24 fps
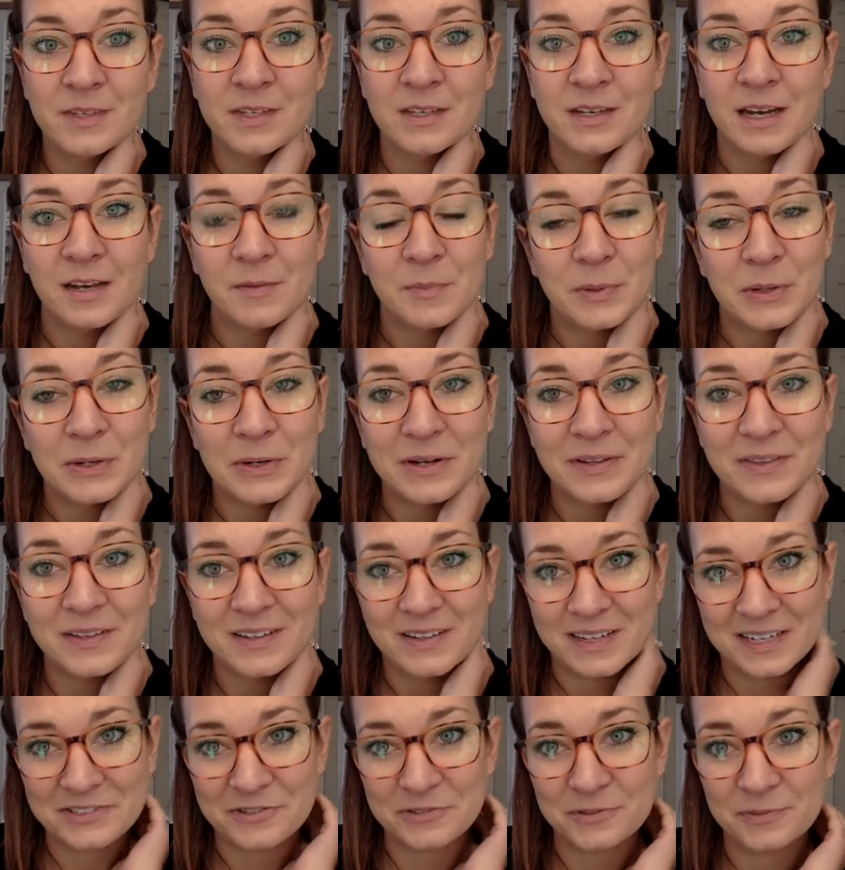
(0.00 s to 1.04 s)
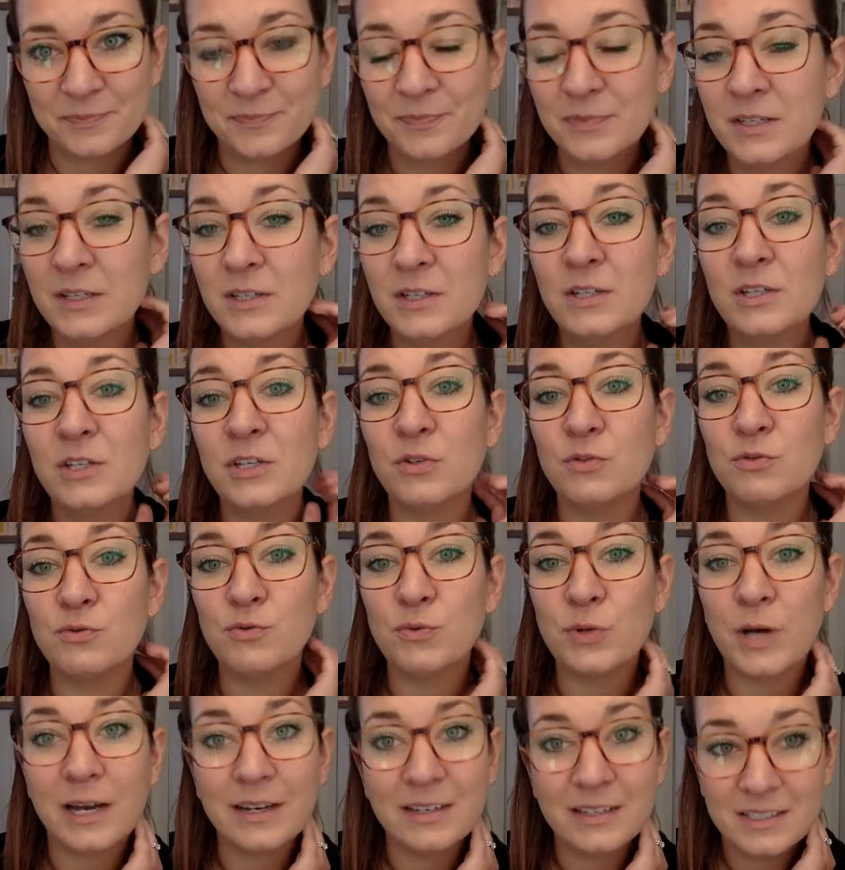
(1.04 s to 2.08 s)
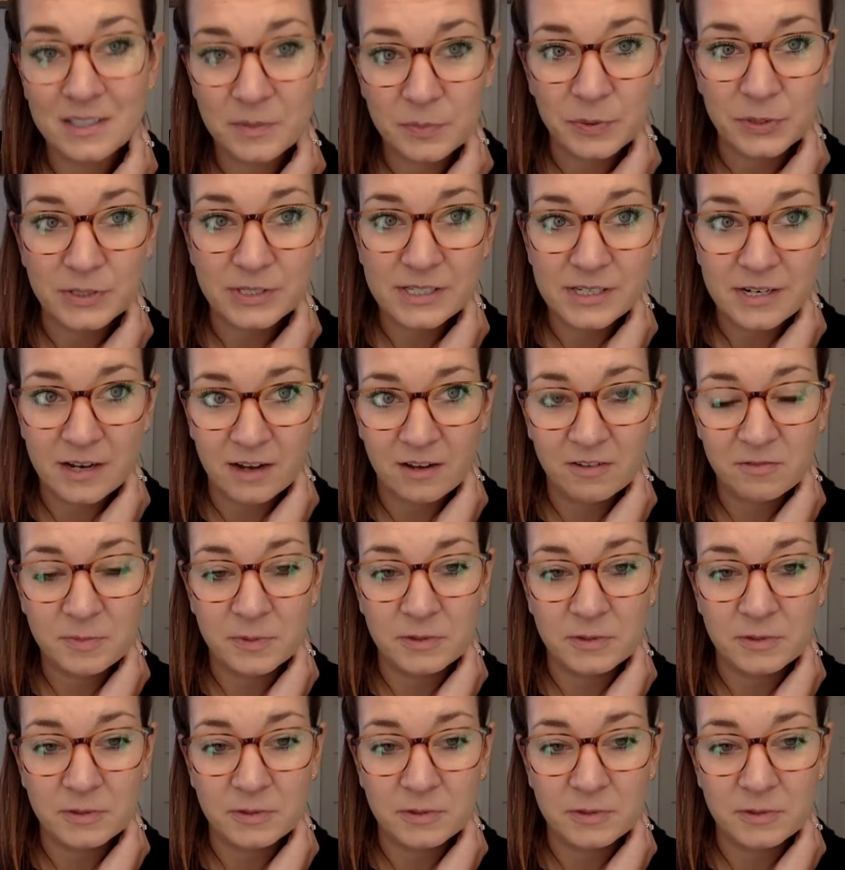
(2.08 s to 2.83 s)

I put it on the classroom. You do not need to print it off,